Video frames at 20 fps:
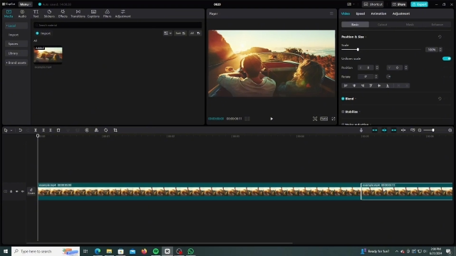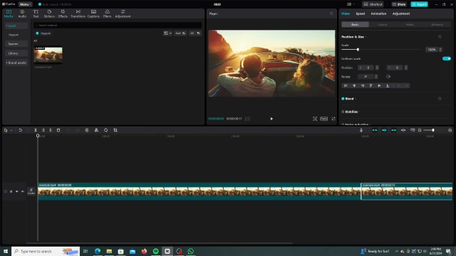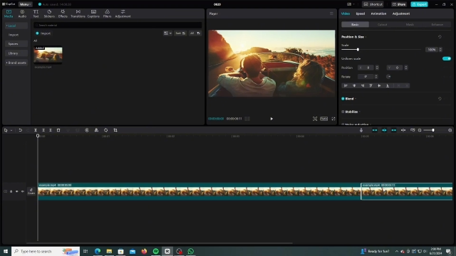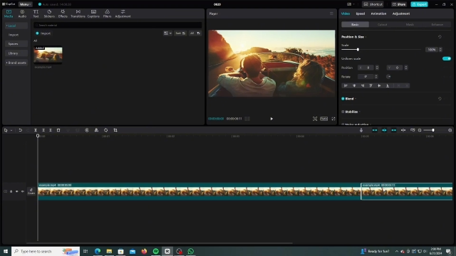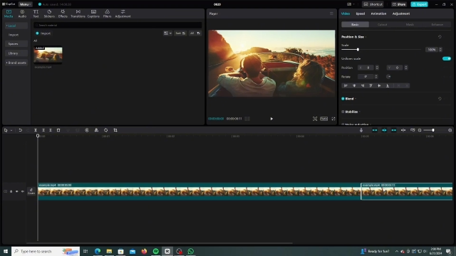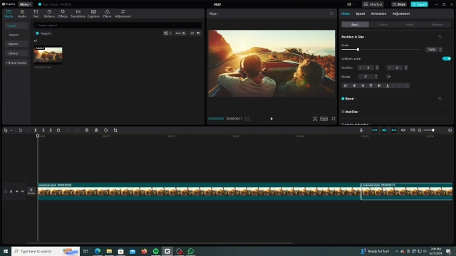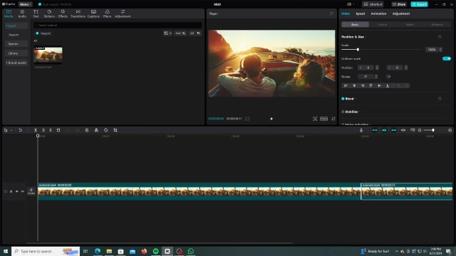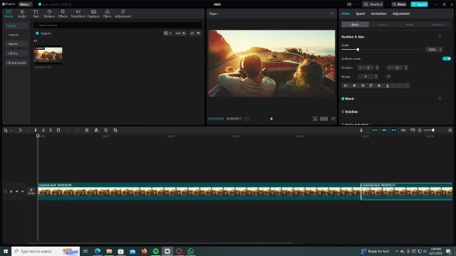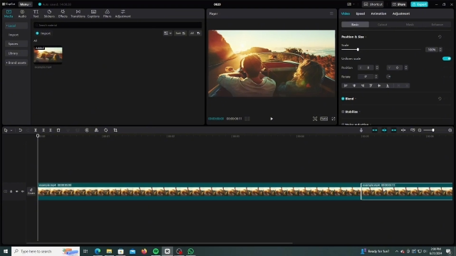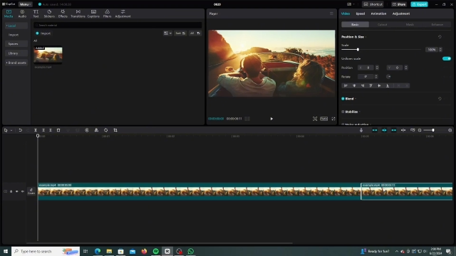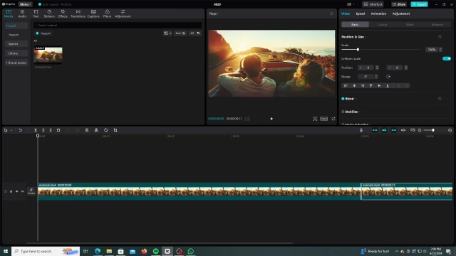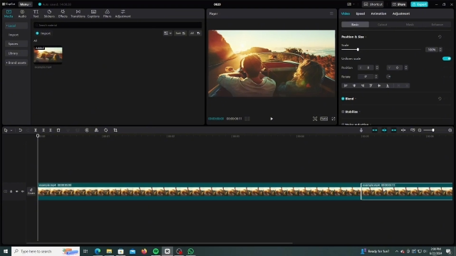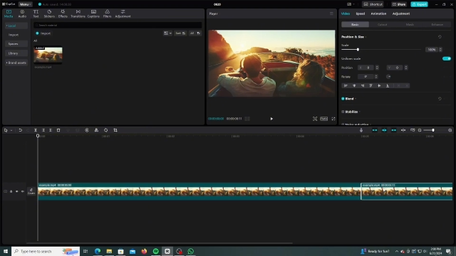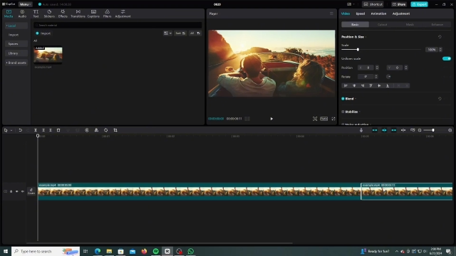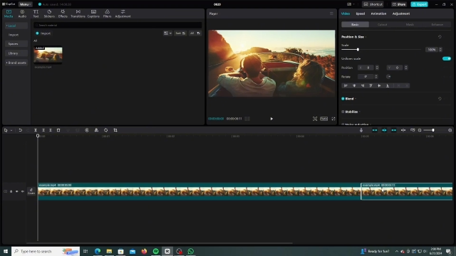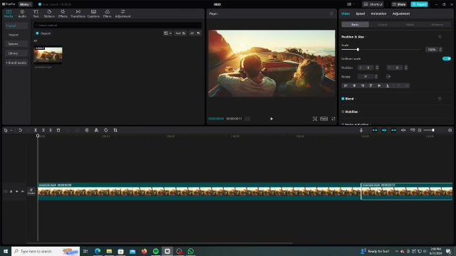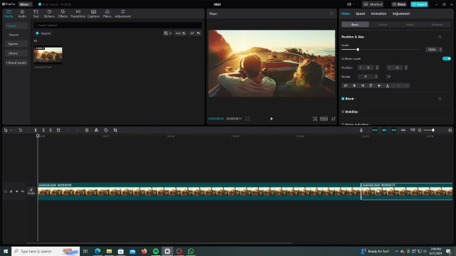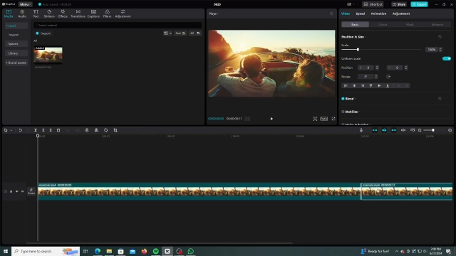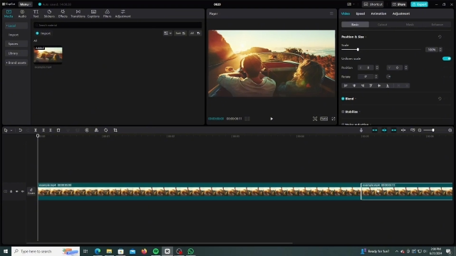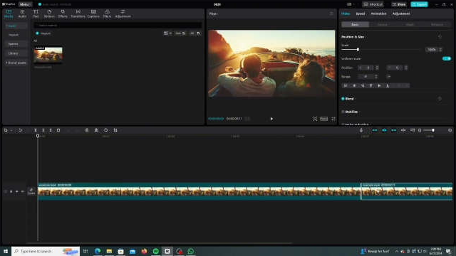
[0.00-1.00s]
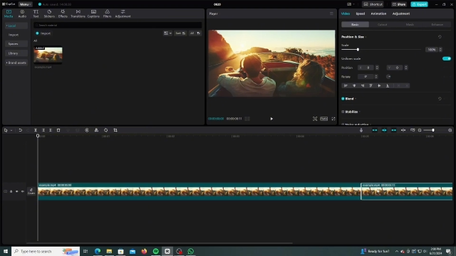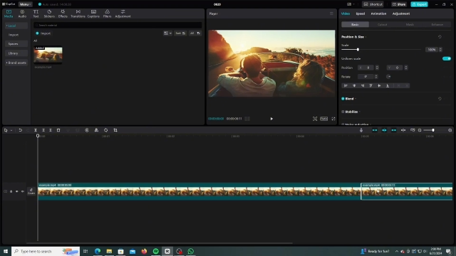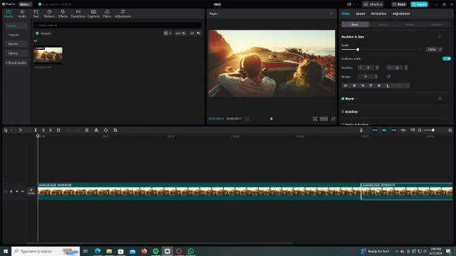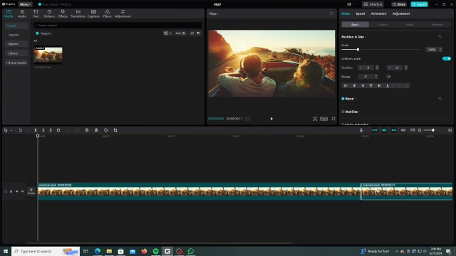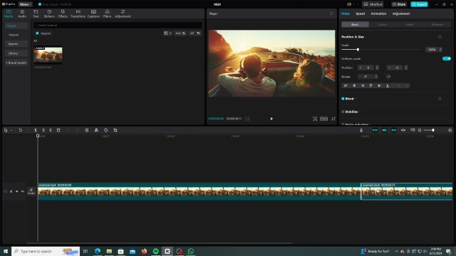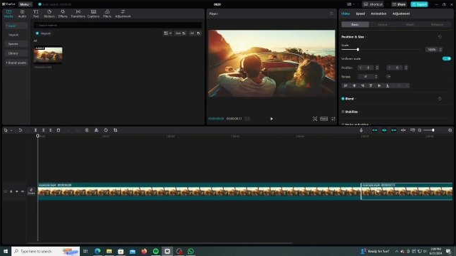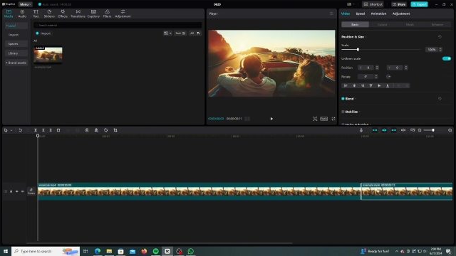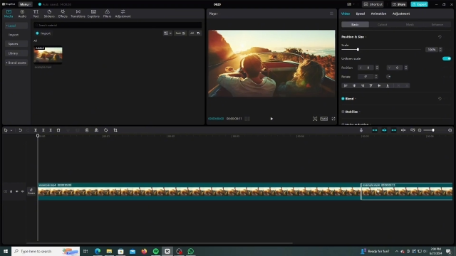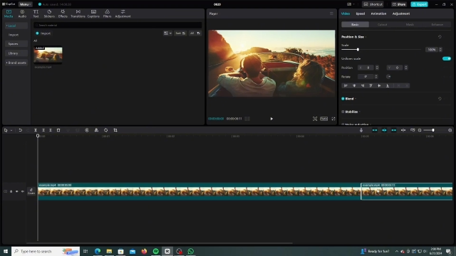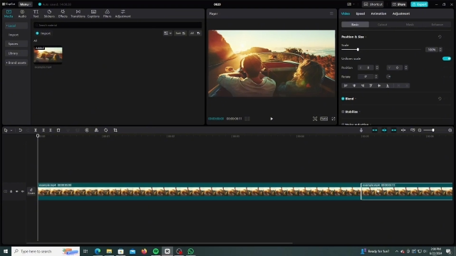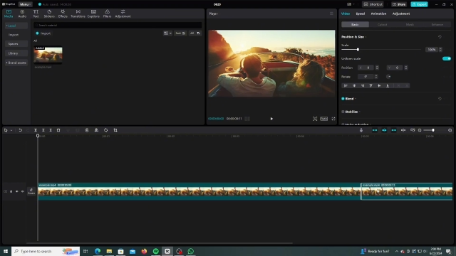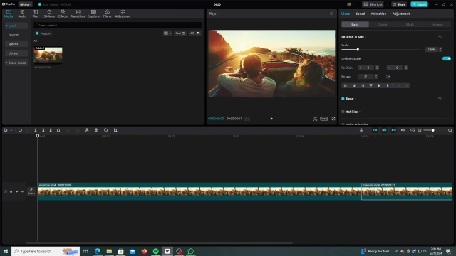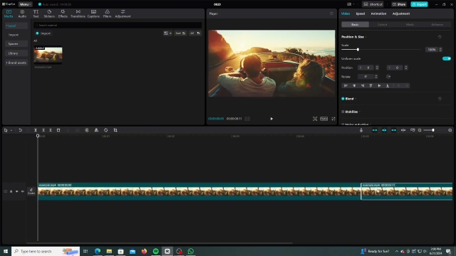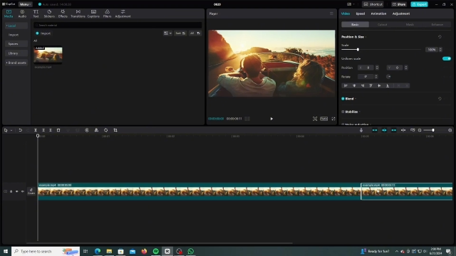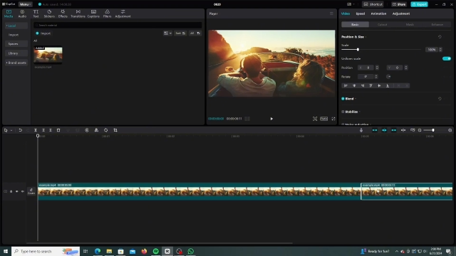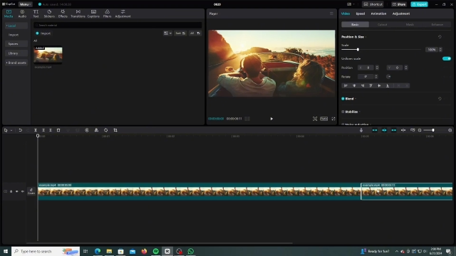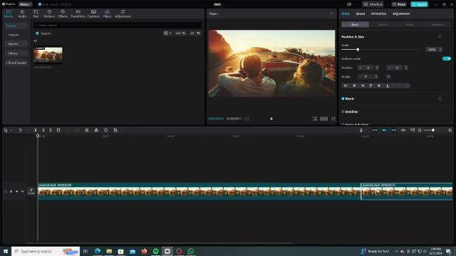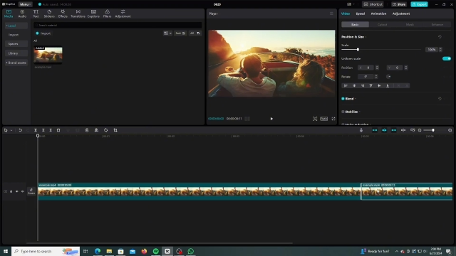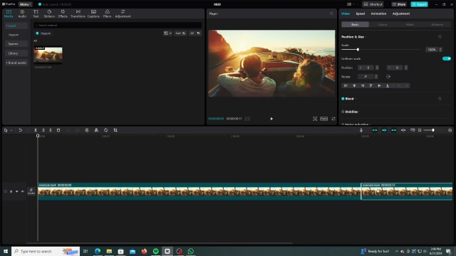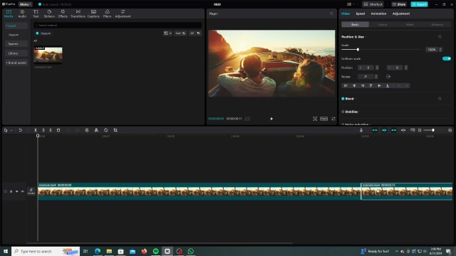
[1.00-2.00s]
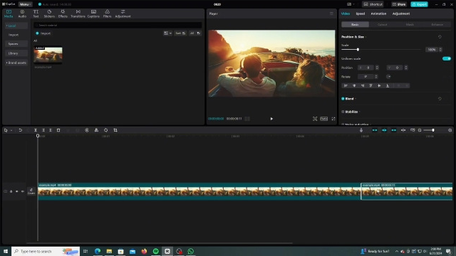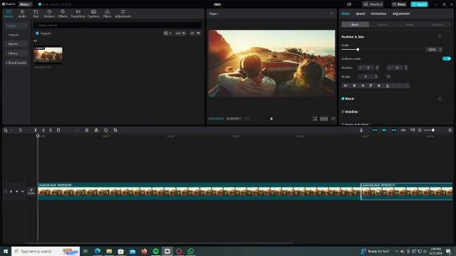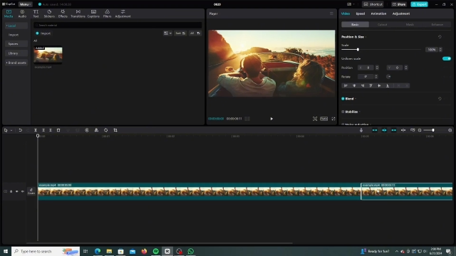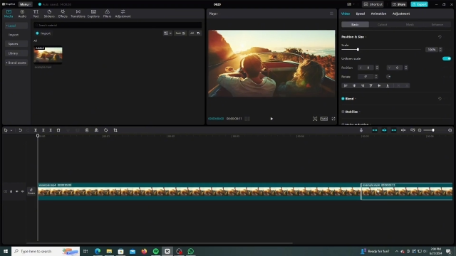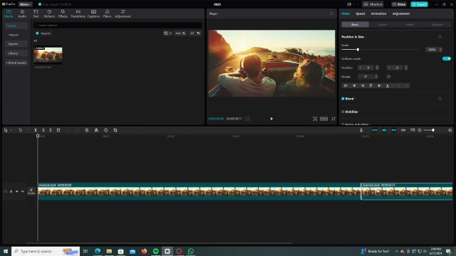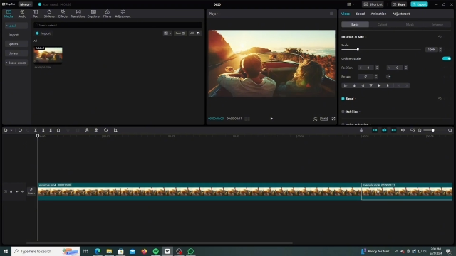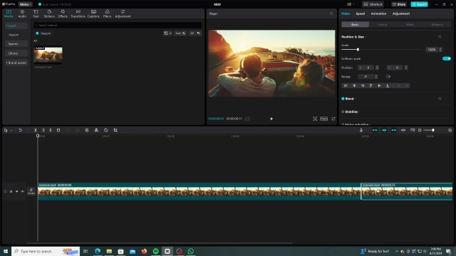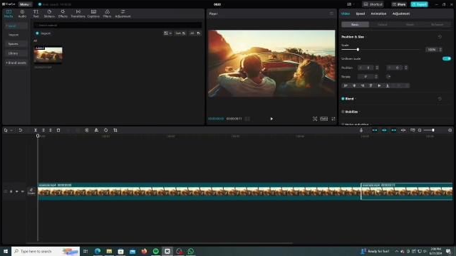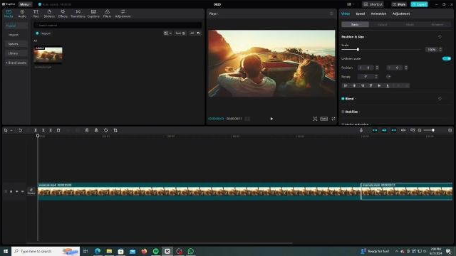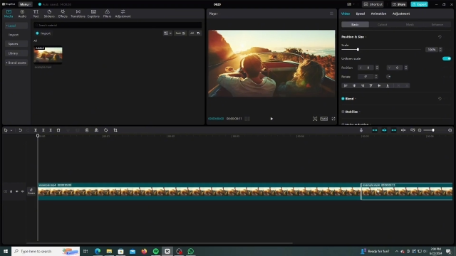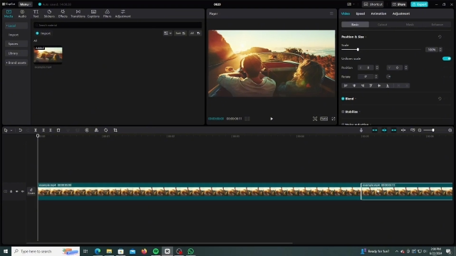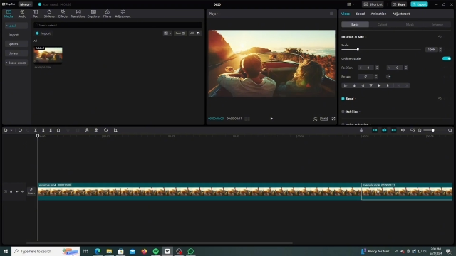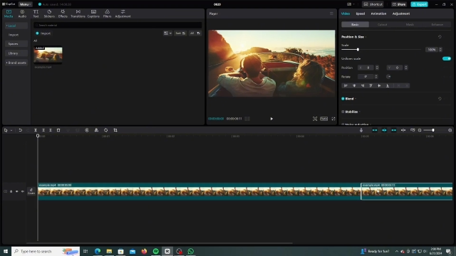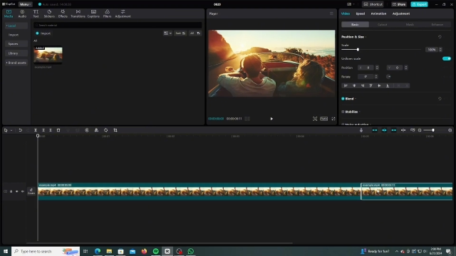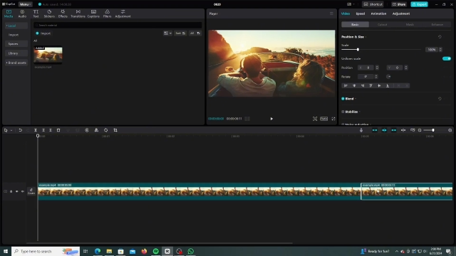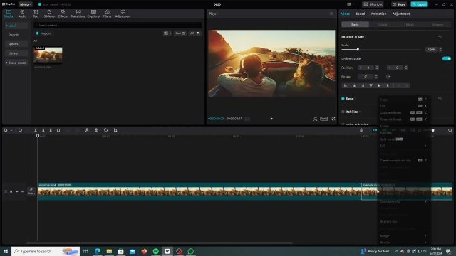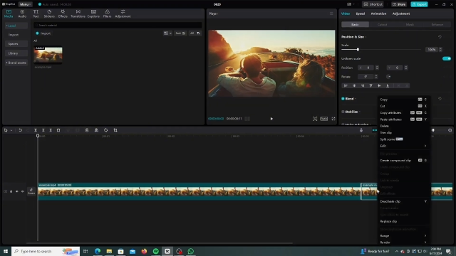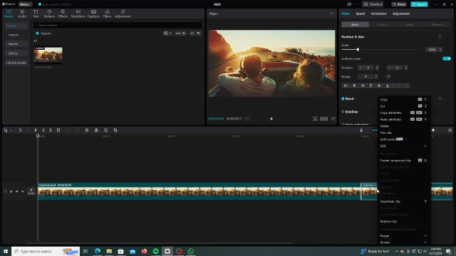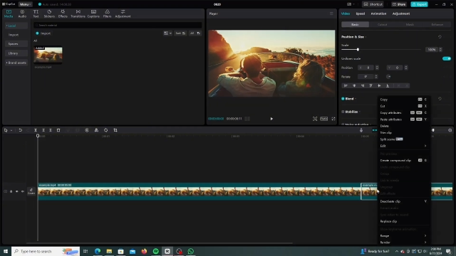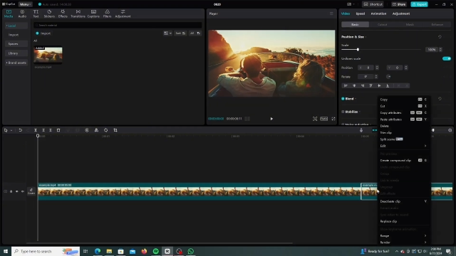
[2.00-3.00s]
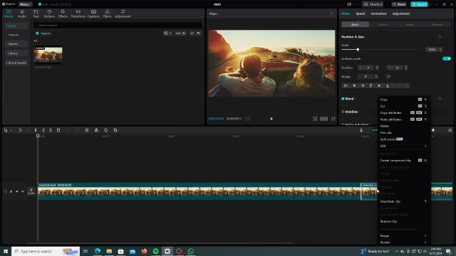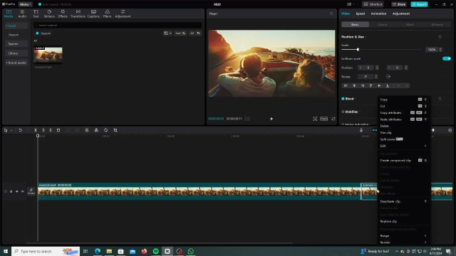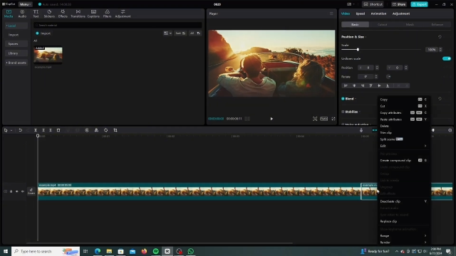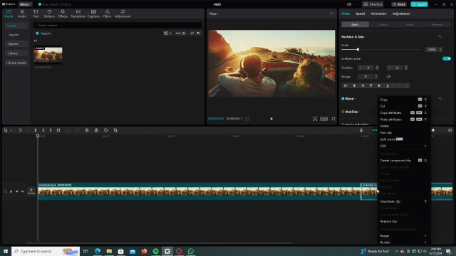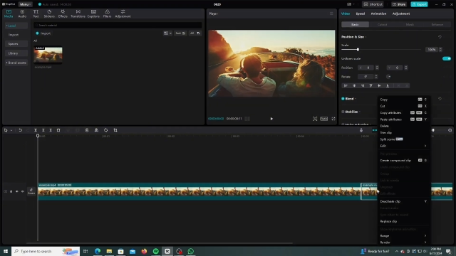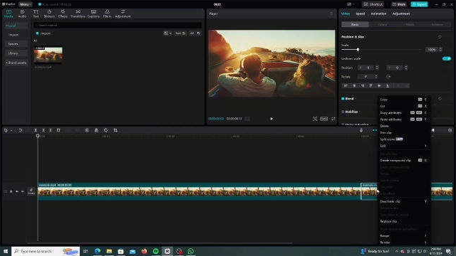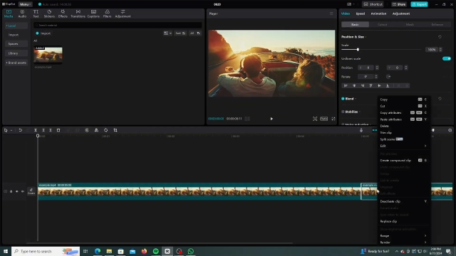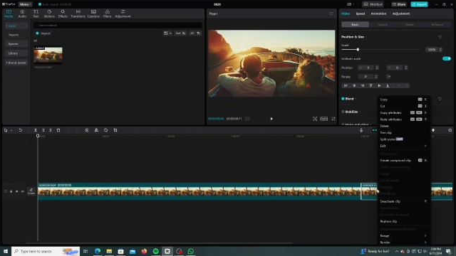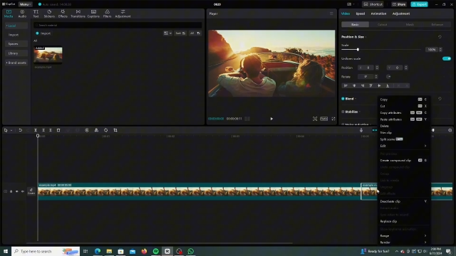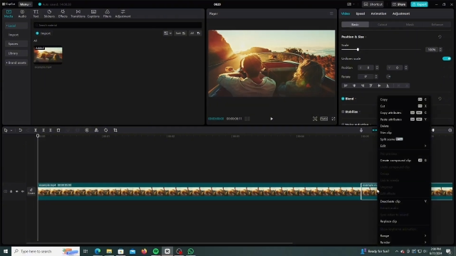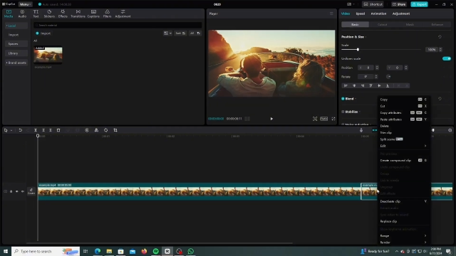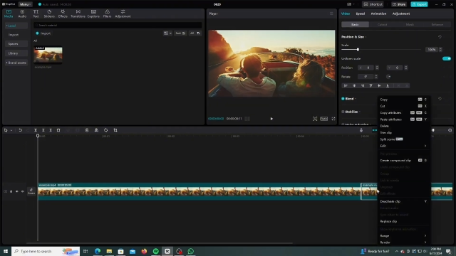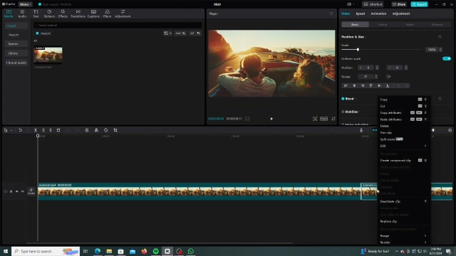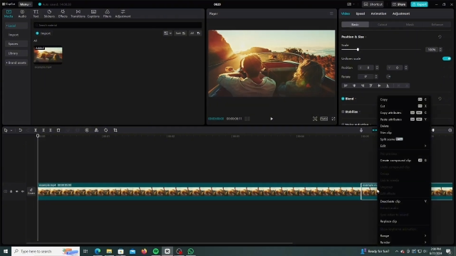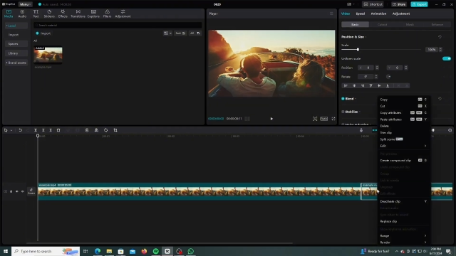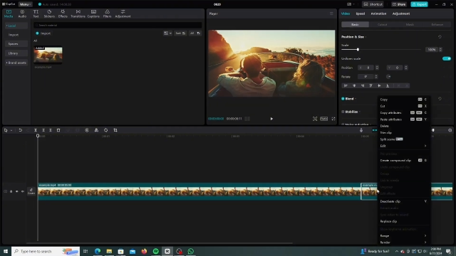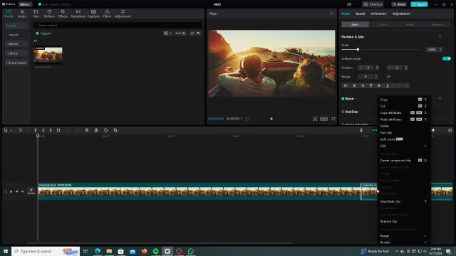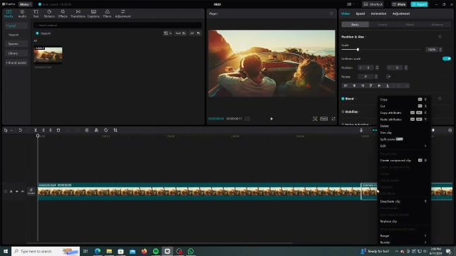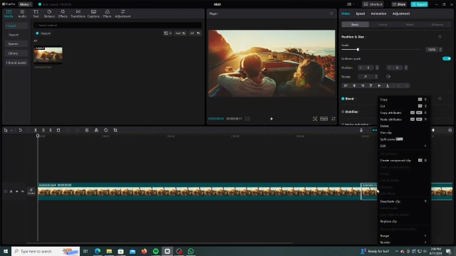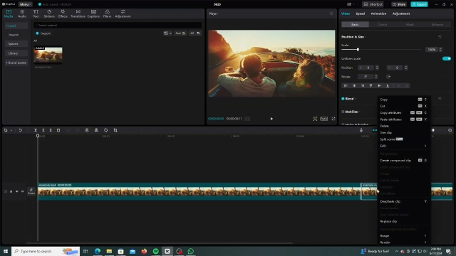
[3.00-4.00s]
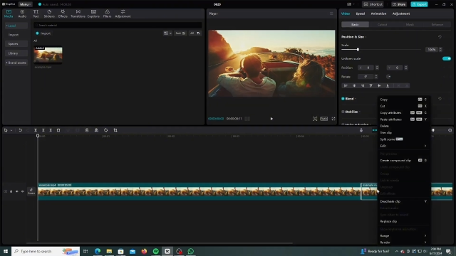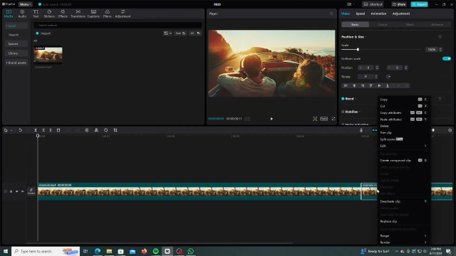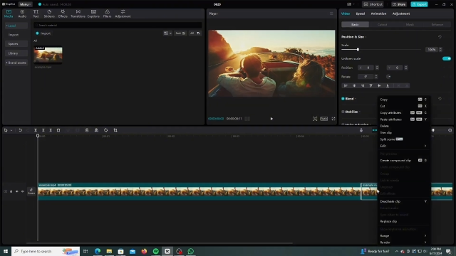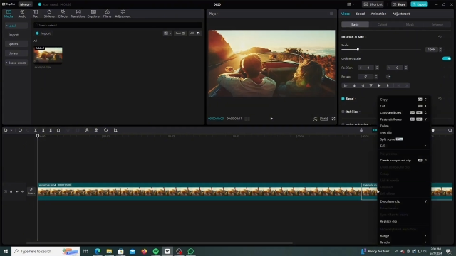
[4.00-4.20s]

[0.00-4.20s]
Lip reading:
(no speaker visible)